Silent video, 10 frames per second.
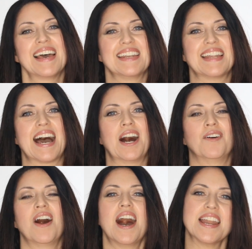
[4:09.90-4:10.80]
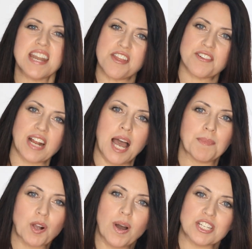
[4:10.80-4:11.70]
Now, another
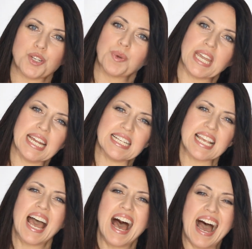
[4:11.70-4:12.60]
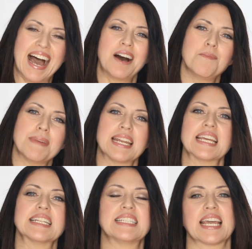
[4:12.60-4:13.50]
common question we get is, how
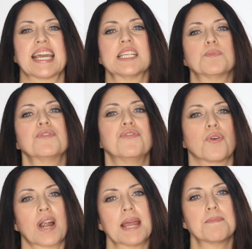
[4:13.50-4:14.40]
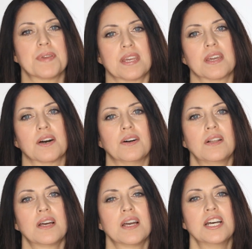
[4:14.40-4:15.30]
many days before I peel
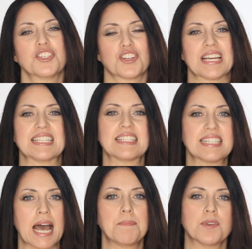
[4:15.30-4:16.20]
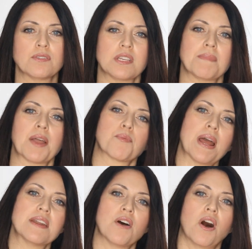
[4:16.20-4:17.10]
should I stop using my
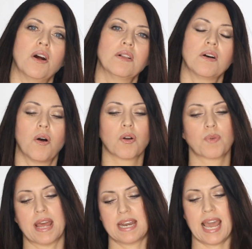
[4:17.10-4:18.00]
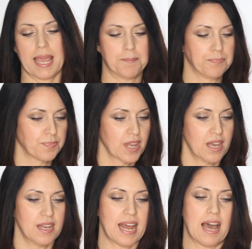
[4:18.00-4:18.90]
retinol or retinA?
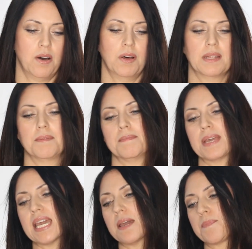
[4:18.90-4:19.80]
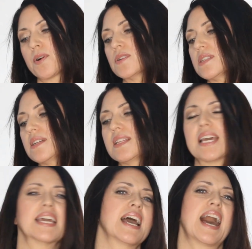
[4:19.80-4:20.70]
Now, me
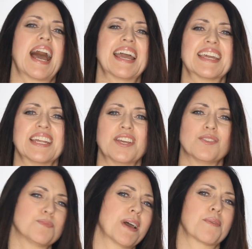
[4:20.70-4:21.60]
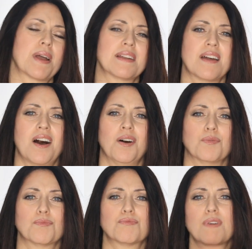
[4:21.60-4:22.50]
personally, I can use my
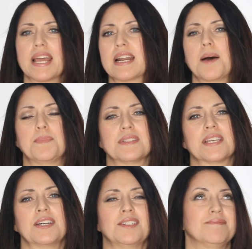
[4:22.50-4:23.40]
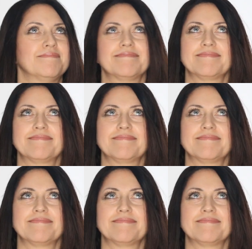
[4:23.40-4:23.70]
retinol right up until